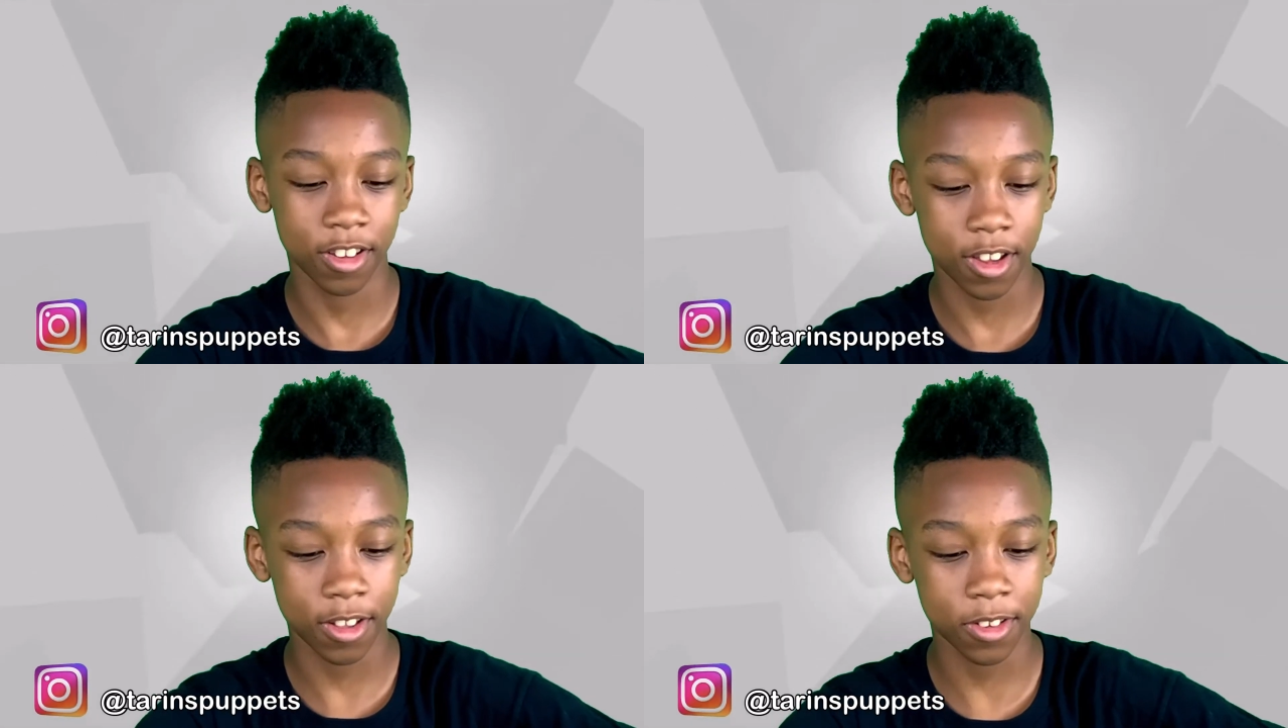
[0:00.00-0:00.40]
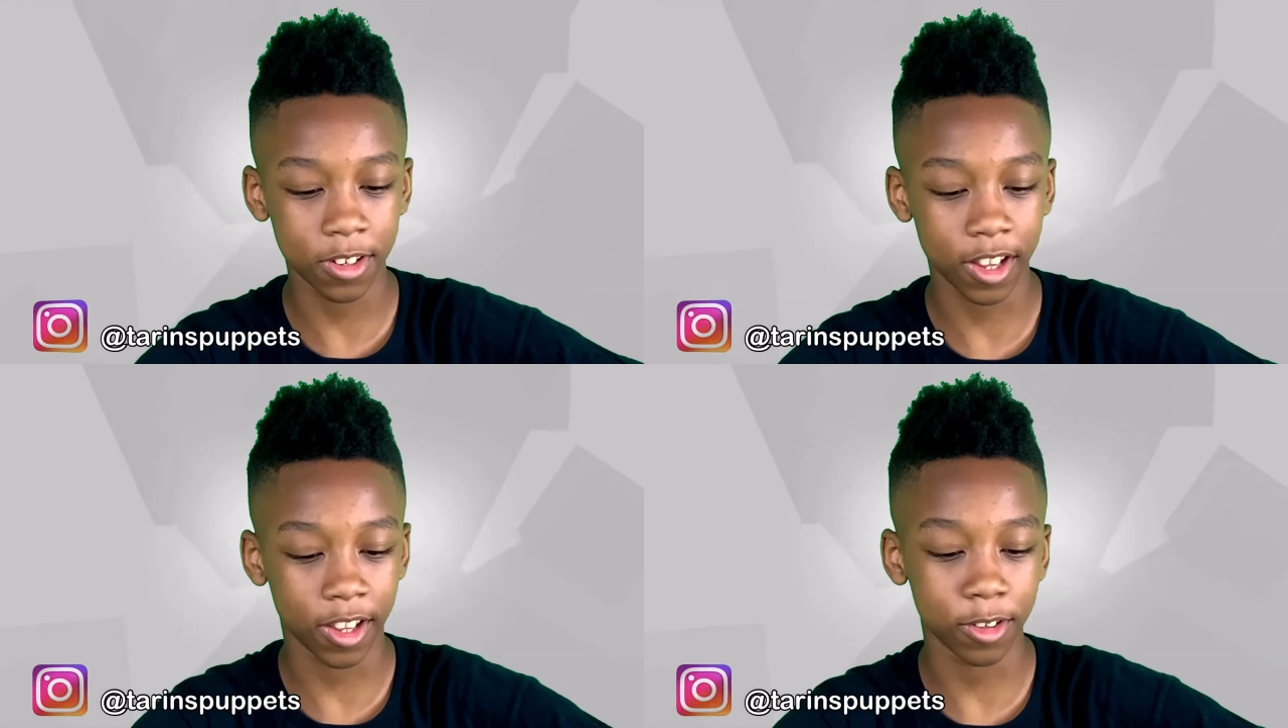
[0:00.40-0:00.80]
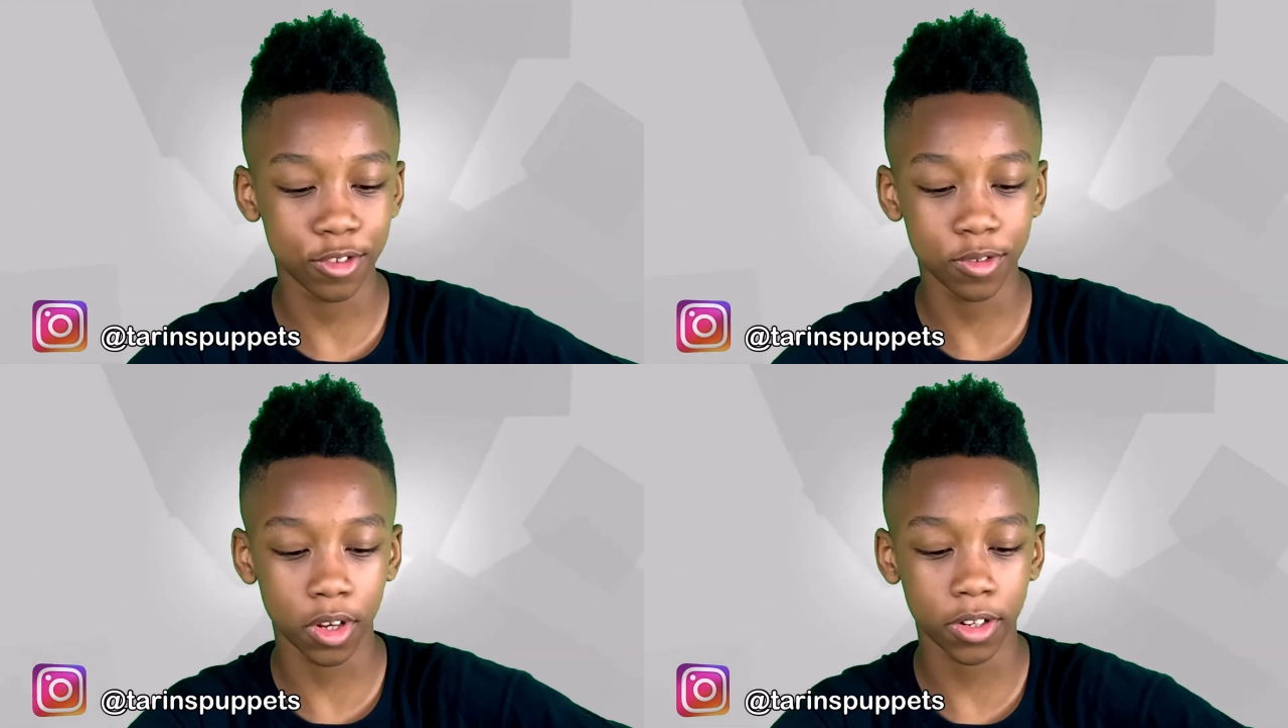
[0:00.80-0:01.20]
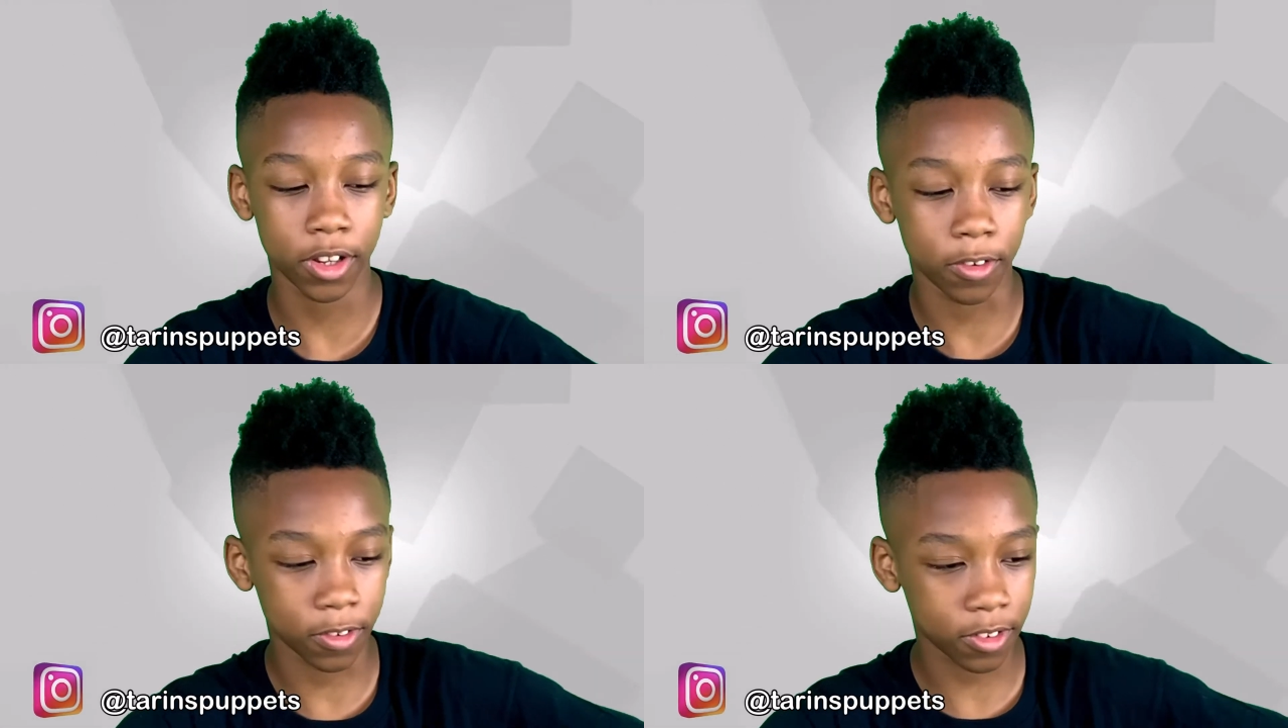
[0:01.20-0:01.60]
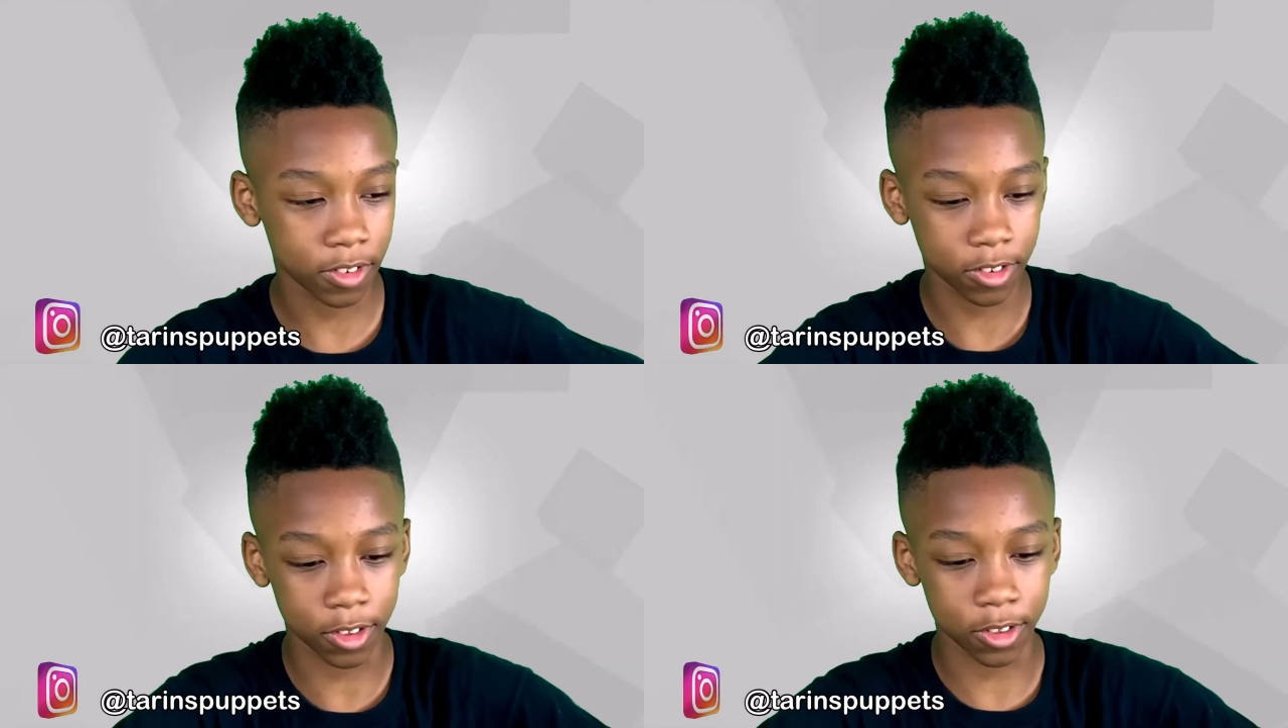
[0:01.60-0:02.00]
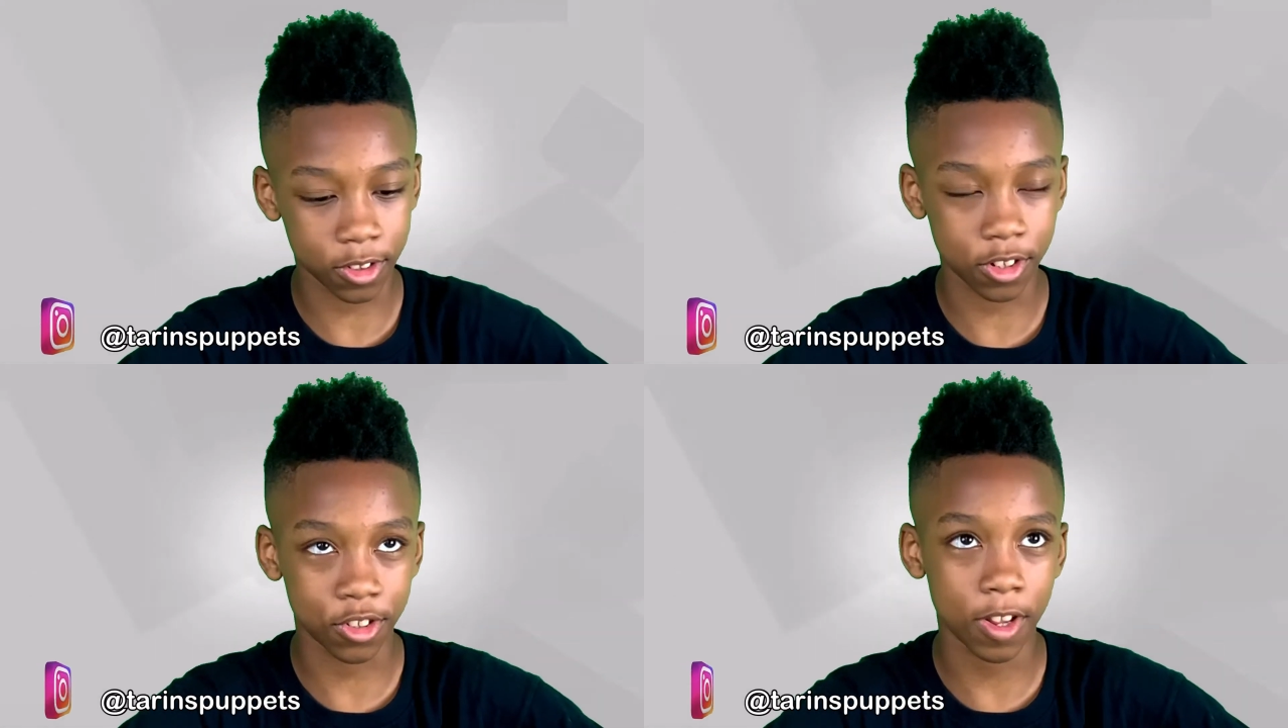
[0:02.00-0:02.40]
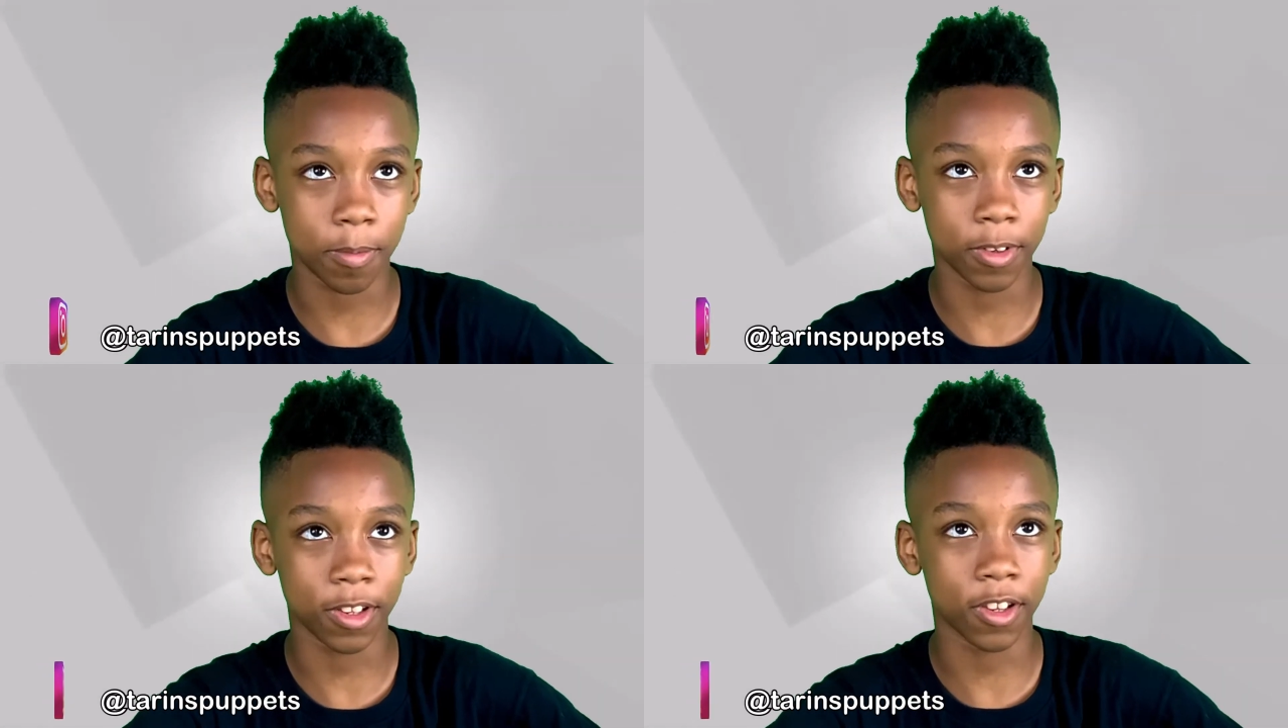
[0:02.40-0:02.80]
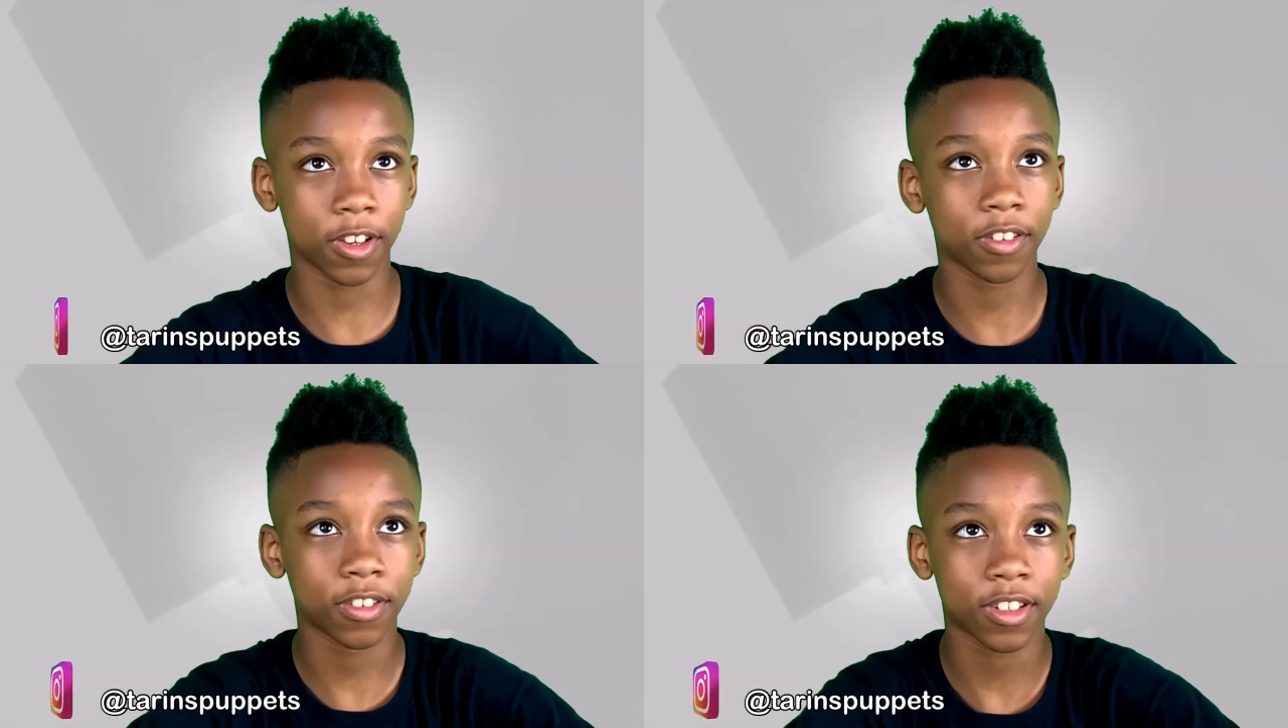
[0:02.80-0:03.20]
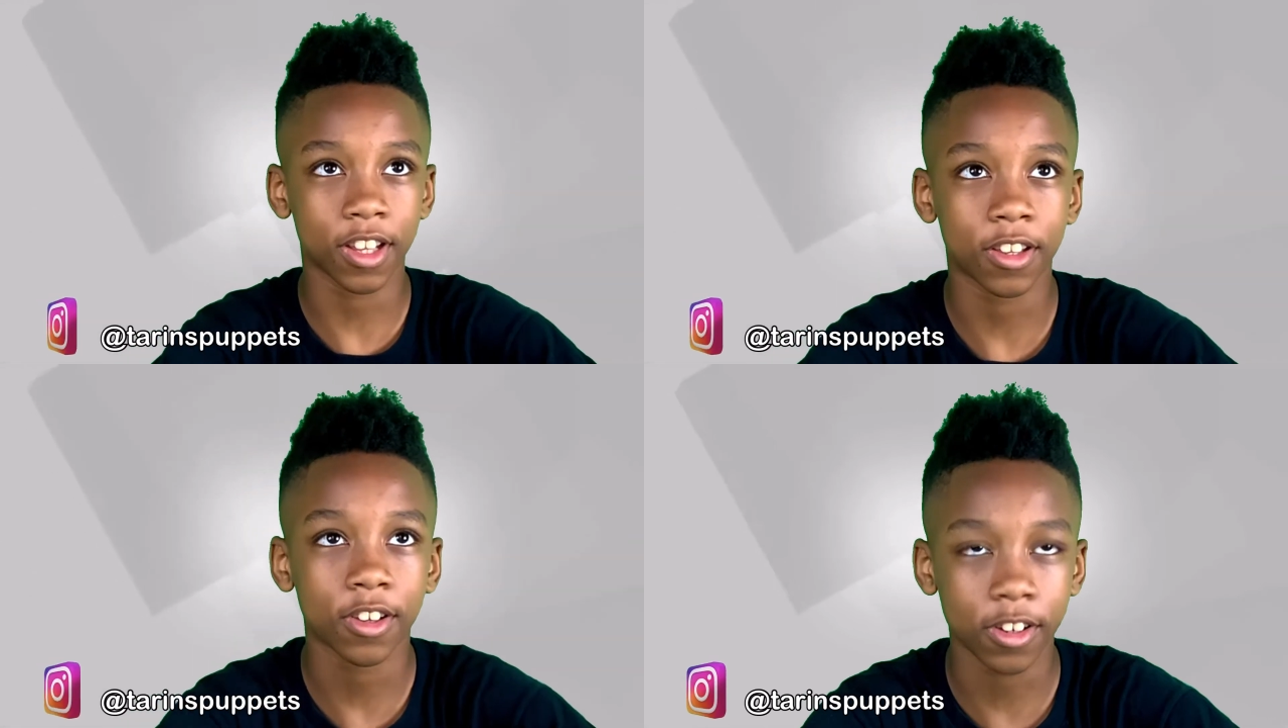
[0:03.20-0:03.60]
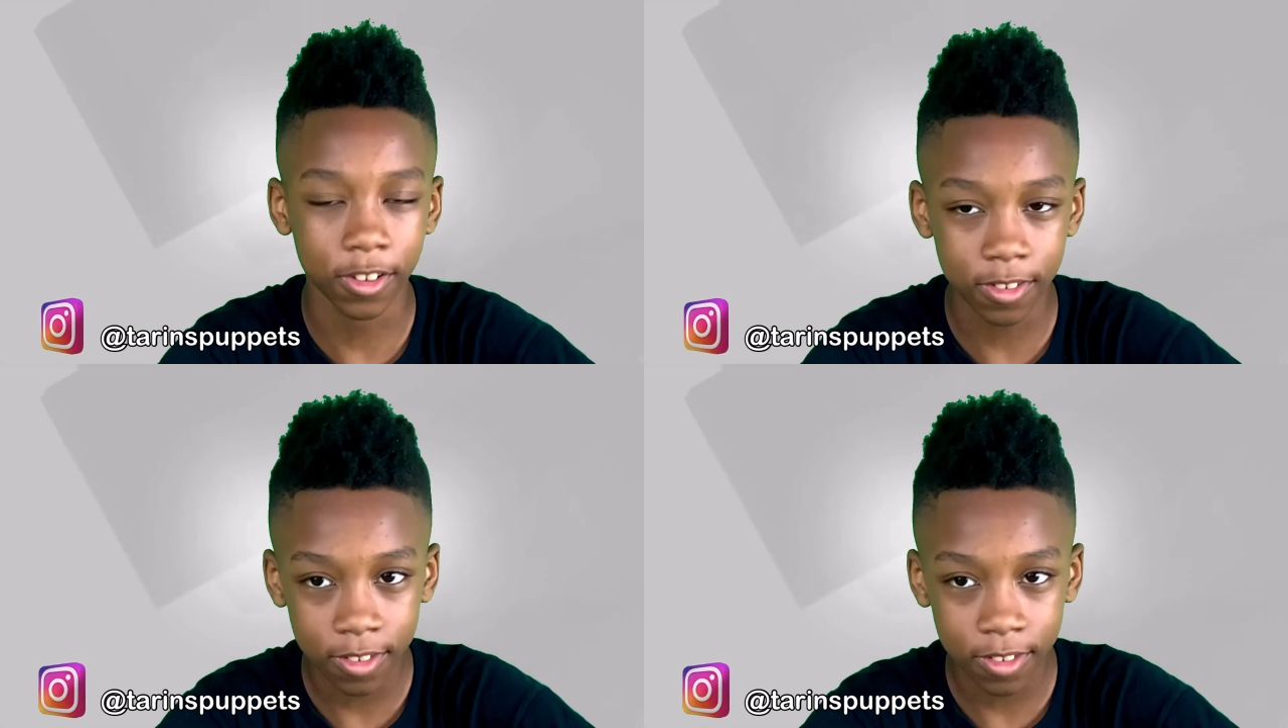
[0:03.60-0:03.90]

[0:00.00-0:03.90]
and then I drawed out the shape of the gun, and I cut it